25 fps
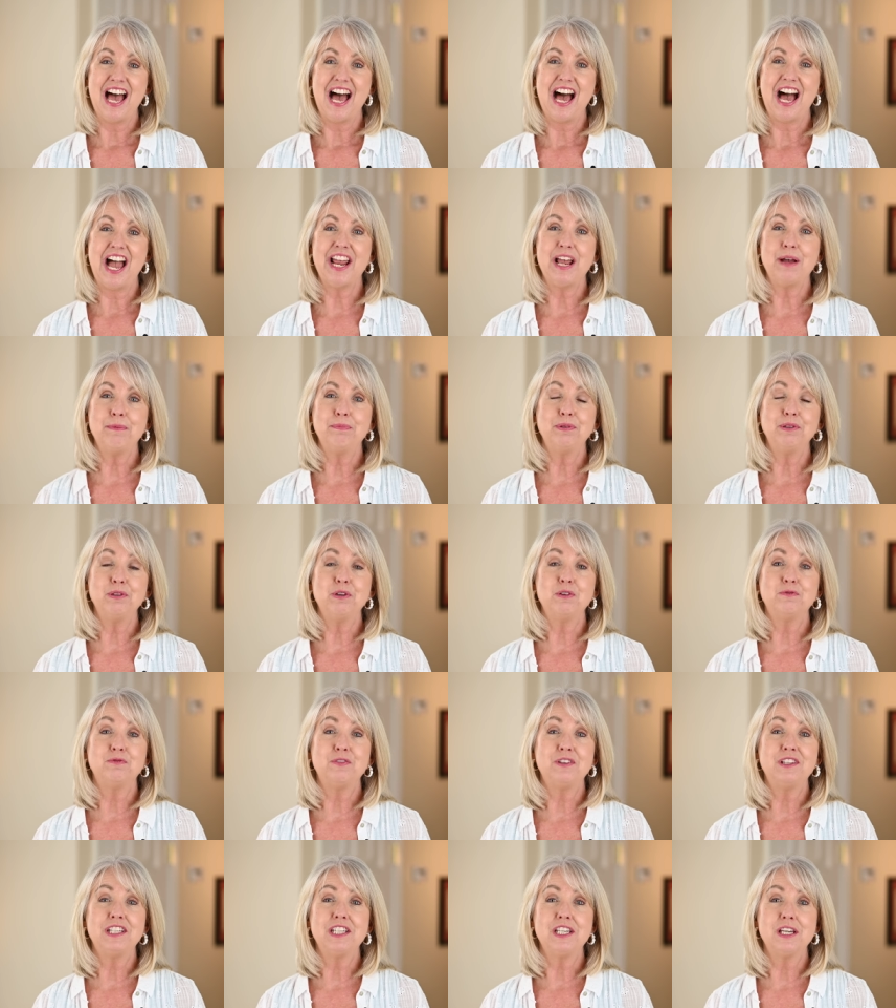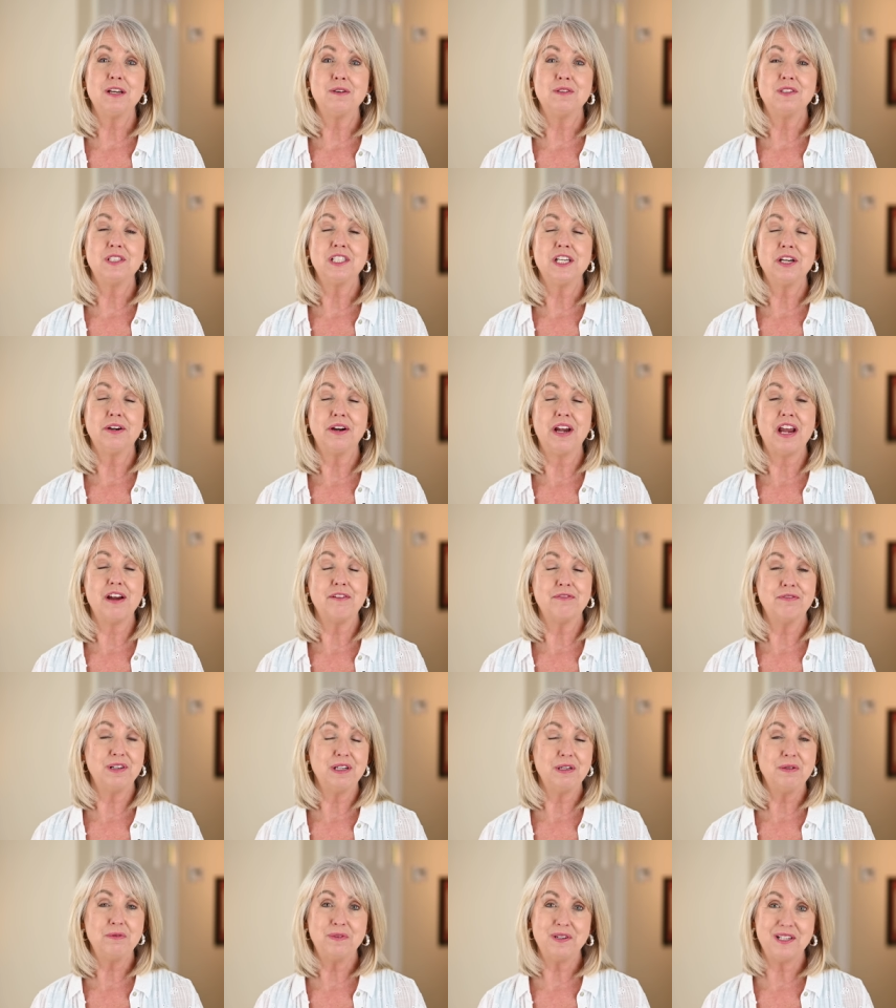I upload videos here
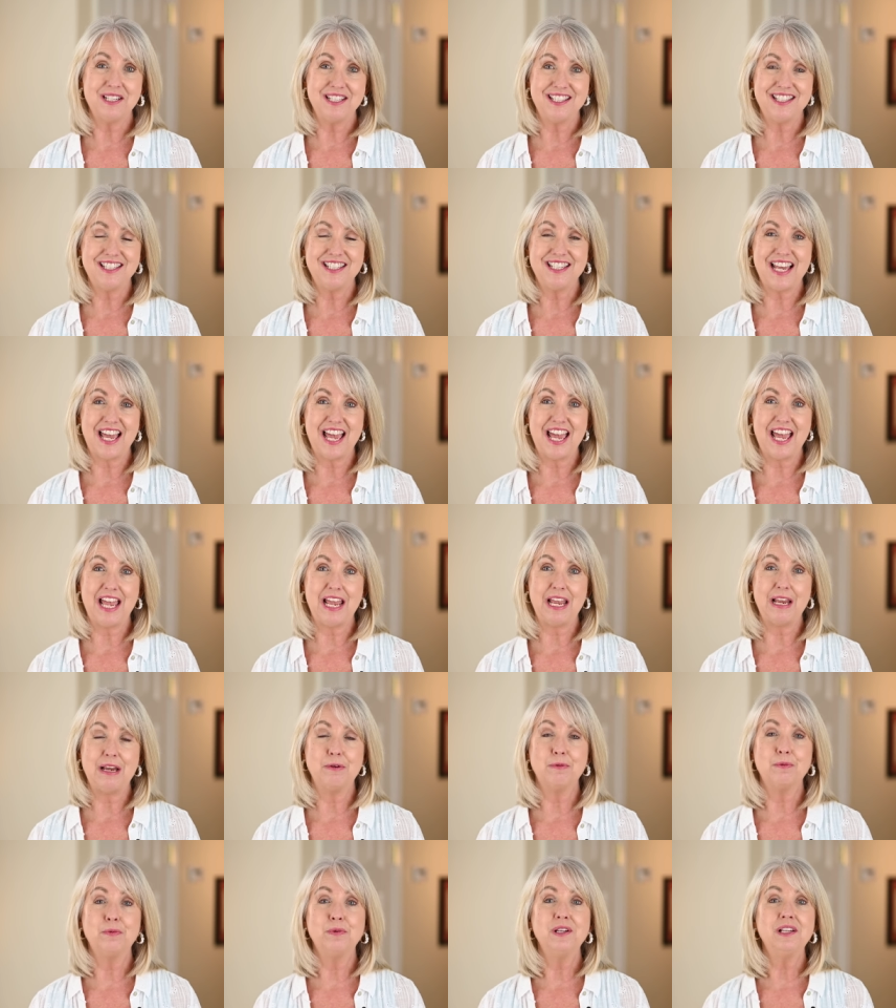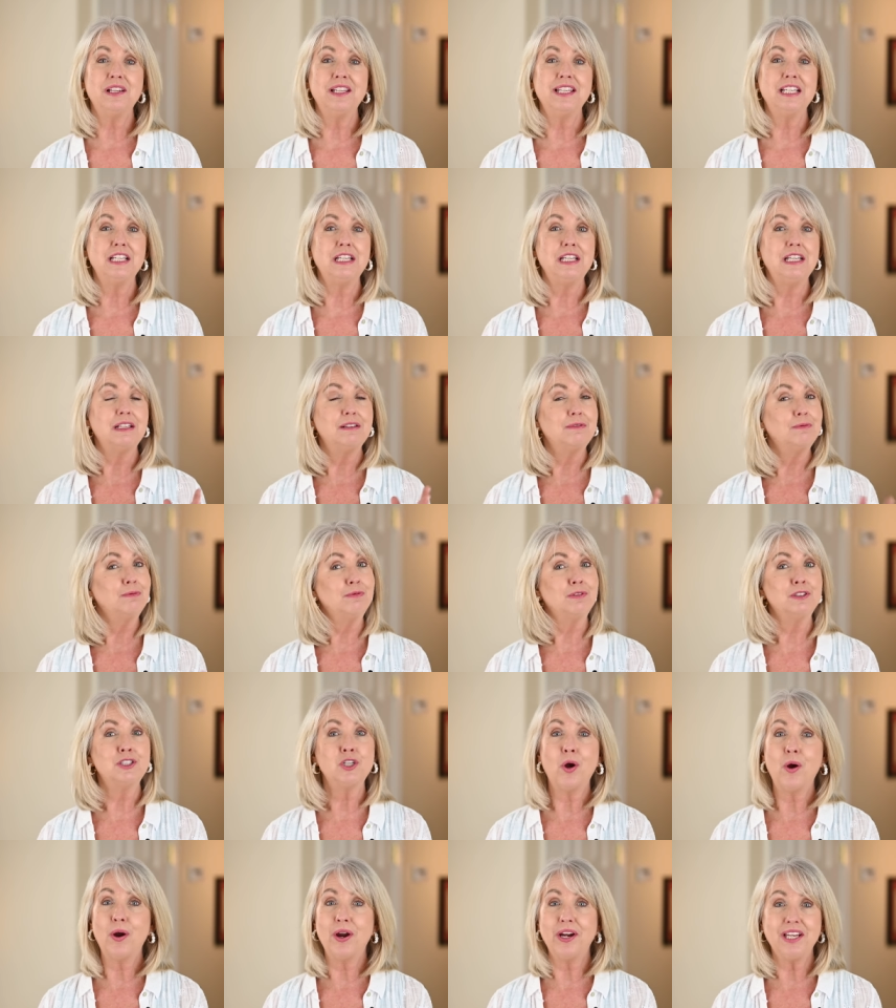every Wednesday, really
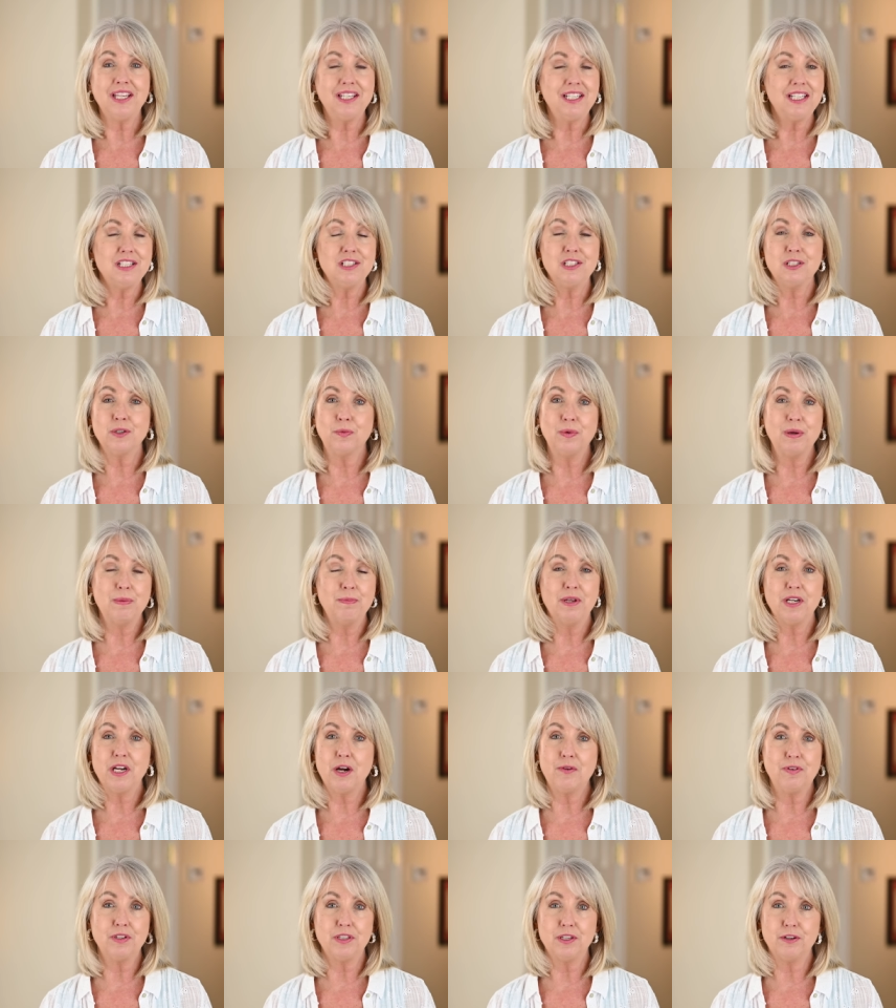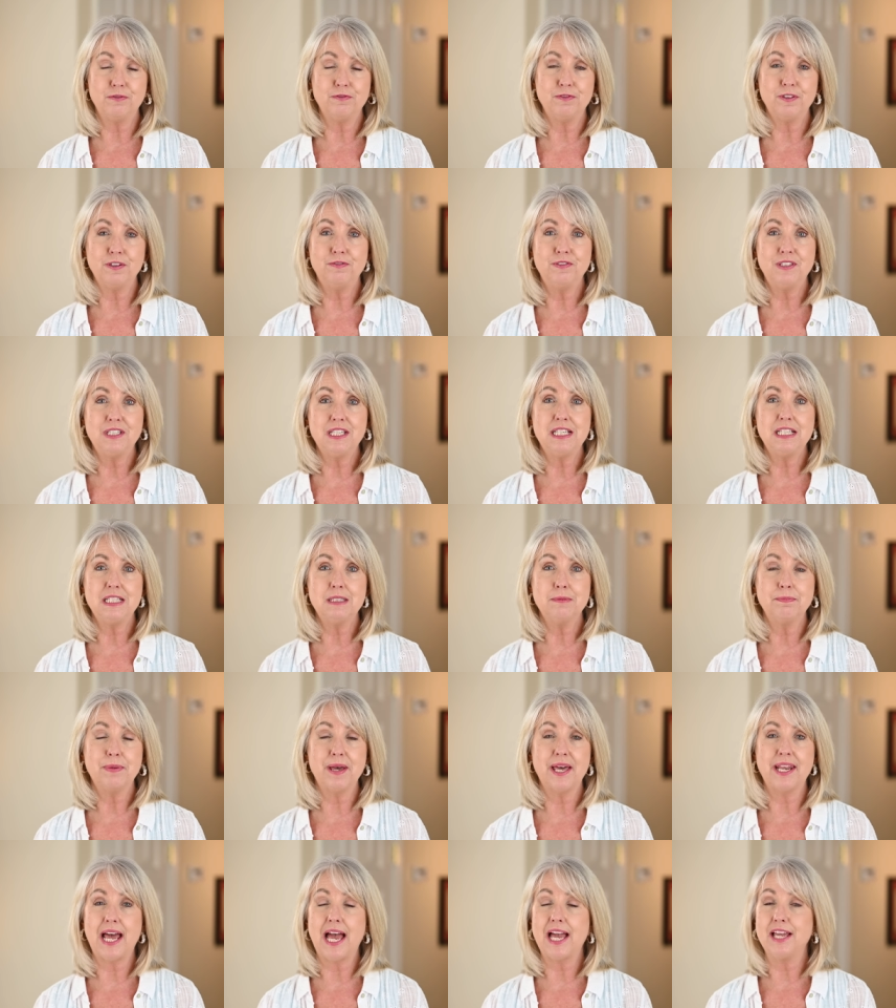targeted to women over their fifties,
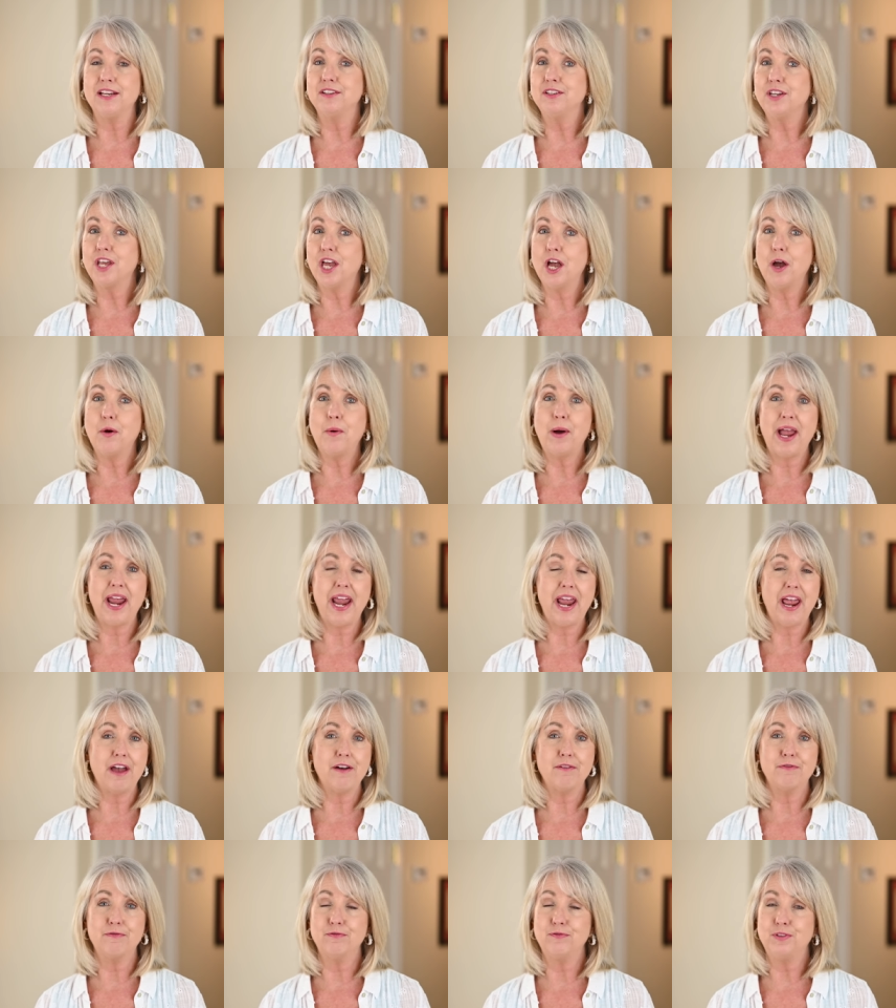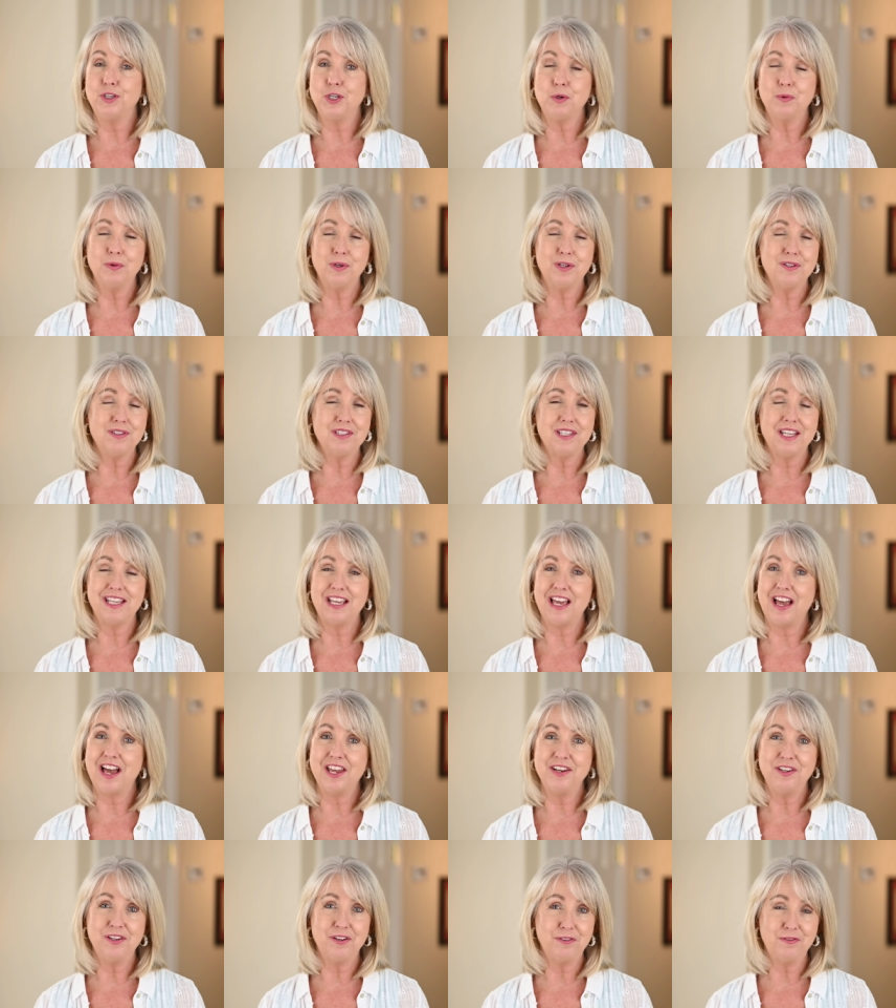but I know I have viewers
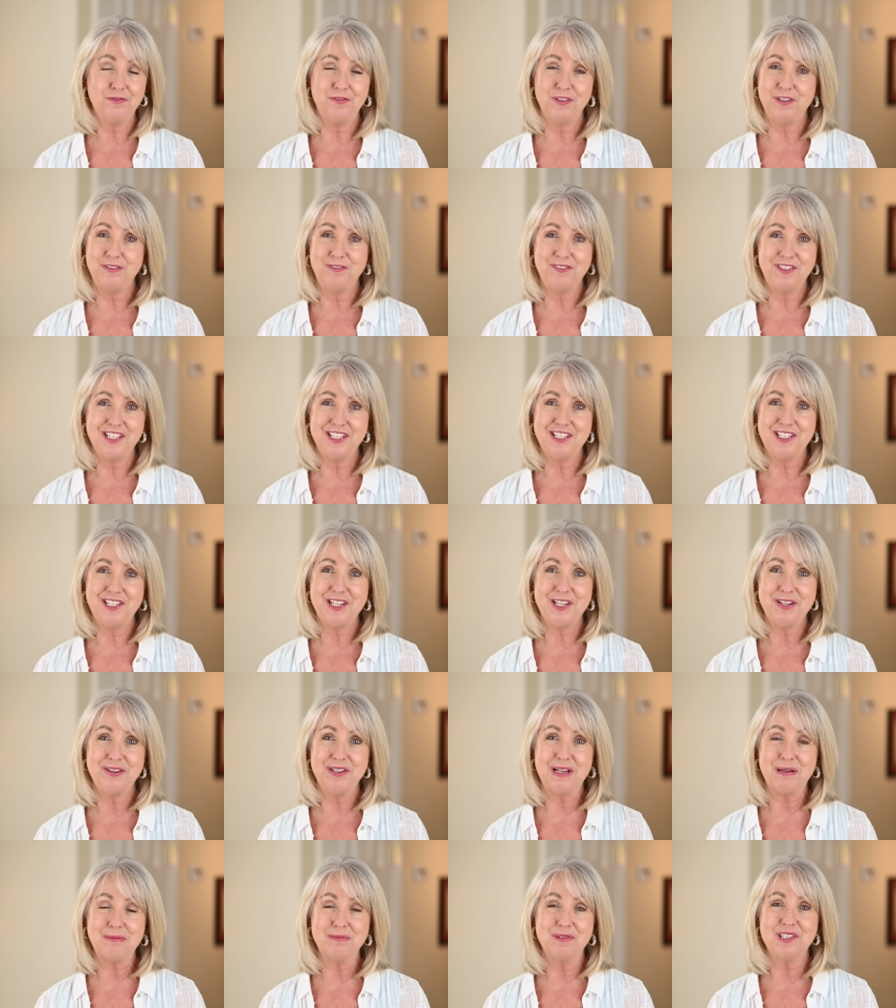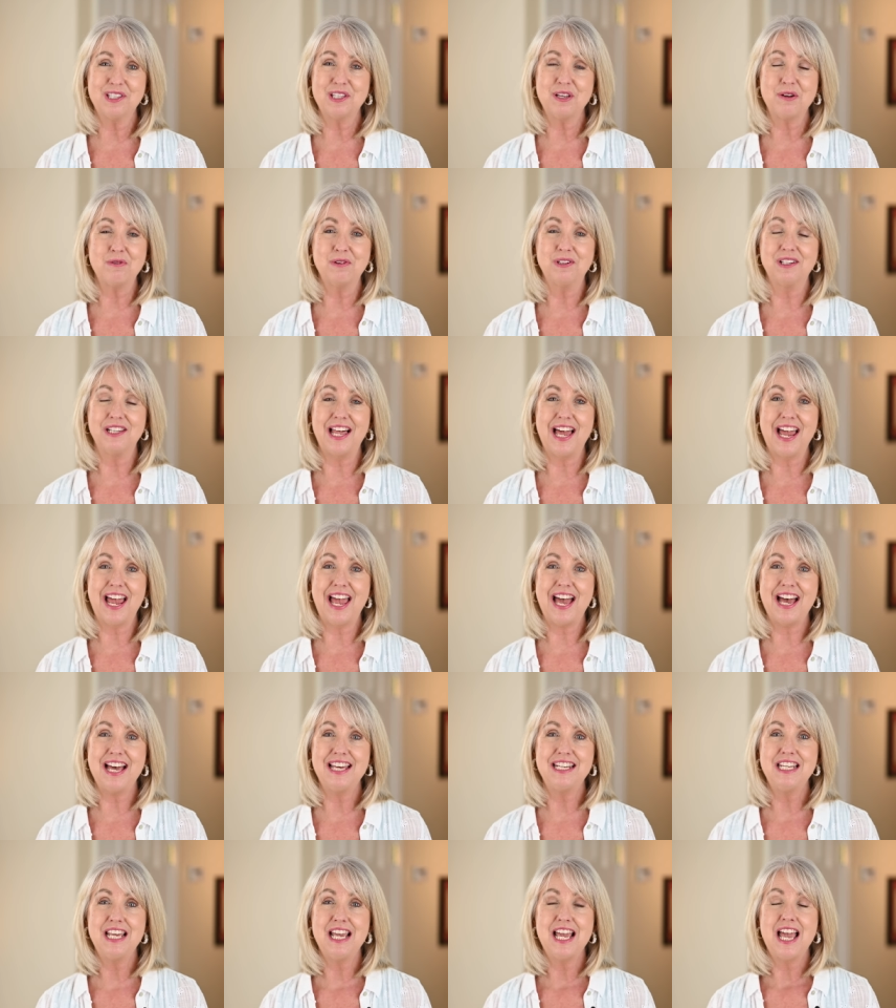under fifty-two, and I'm so
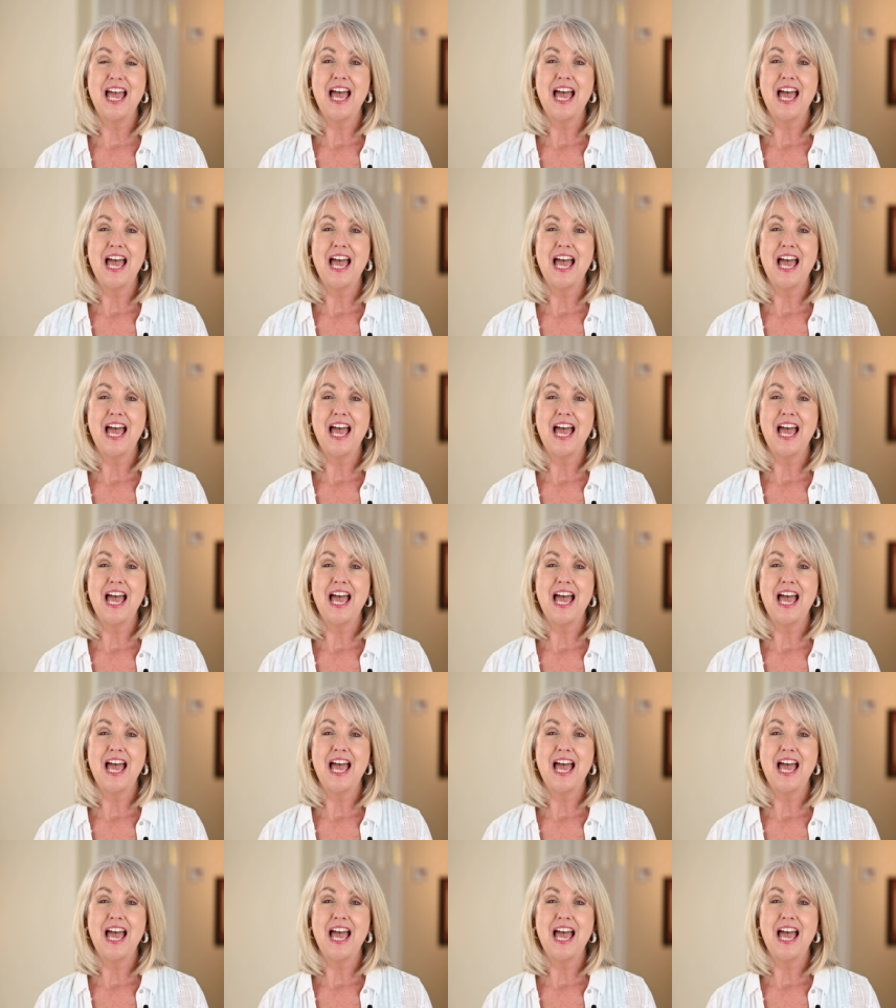glad.